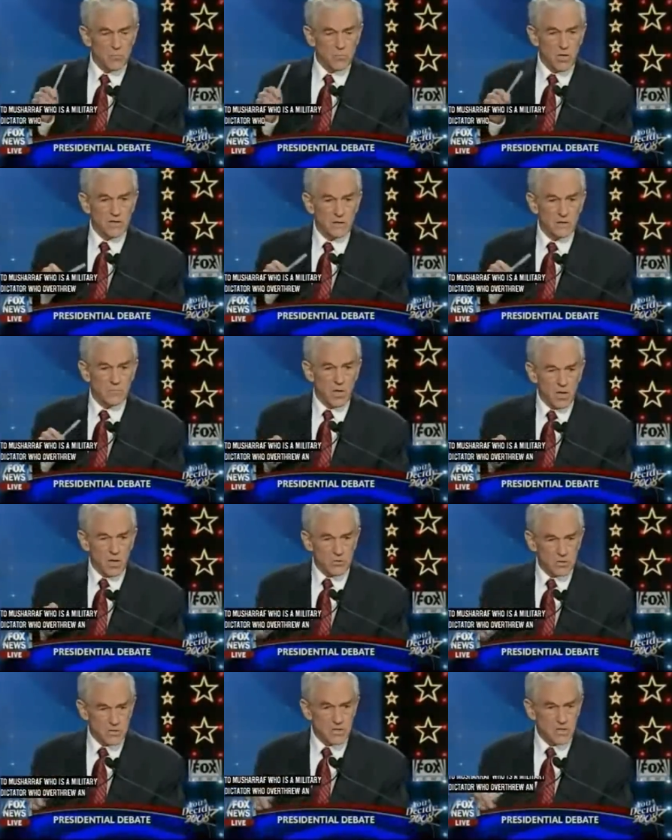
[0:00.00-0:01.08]
promoting
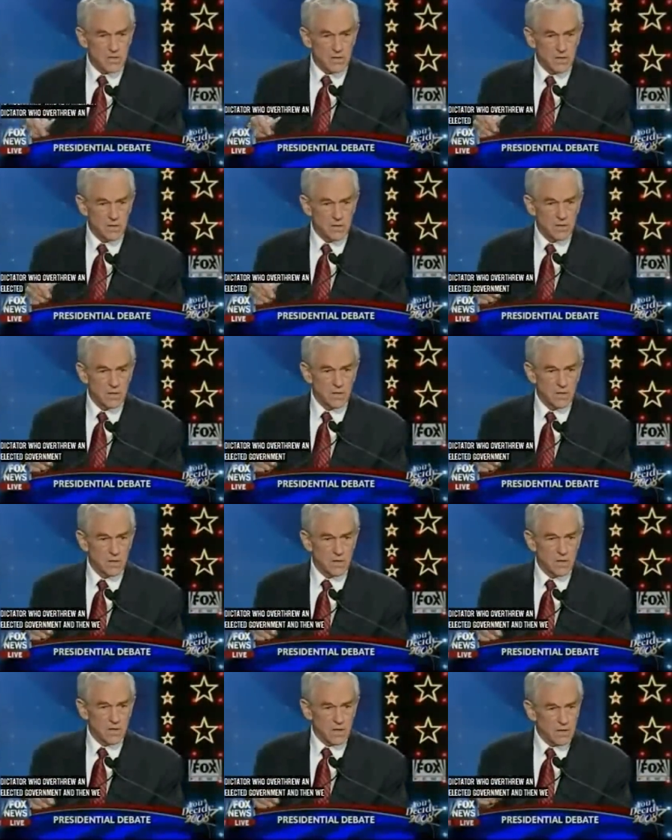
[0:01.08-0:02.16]
democracy
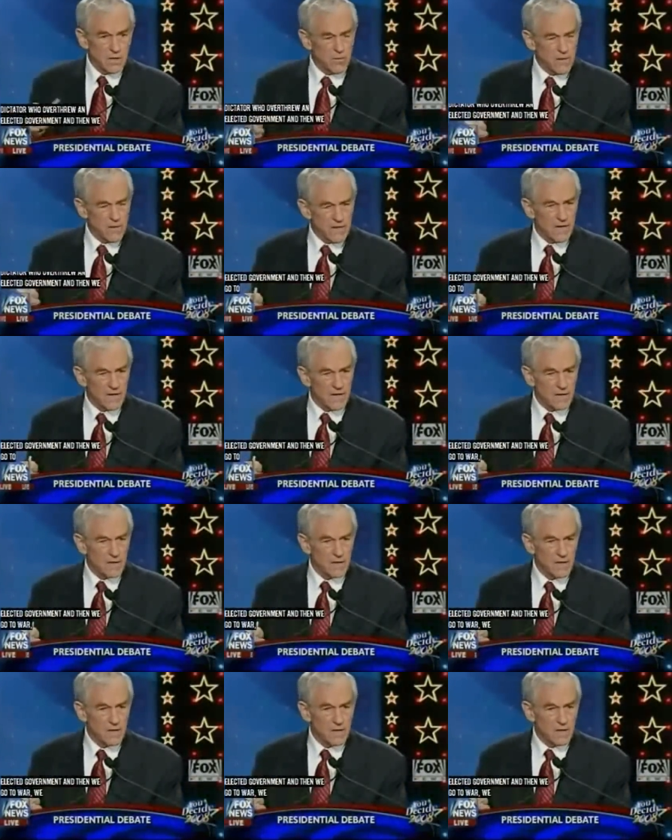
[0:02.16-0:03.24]
in Iraq.
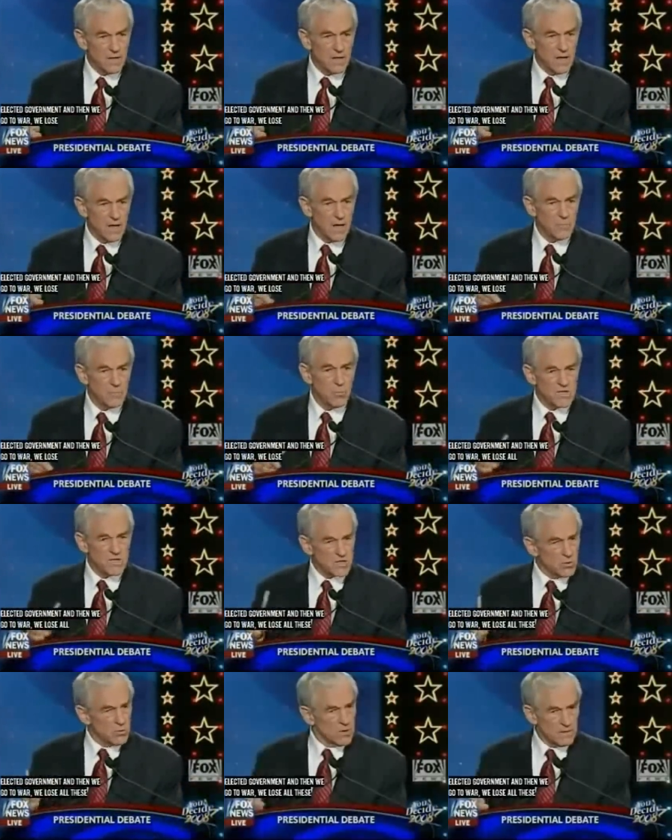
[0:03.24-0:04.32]
I mean,
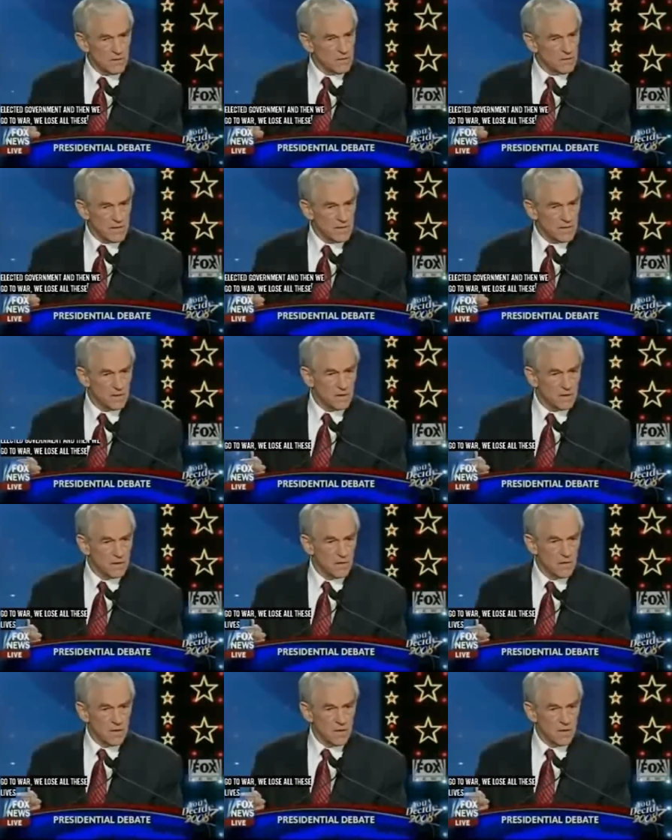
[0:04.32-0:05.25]
what's going on here?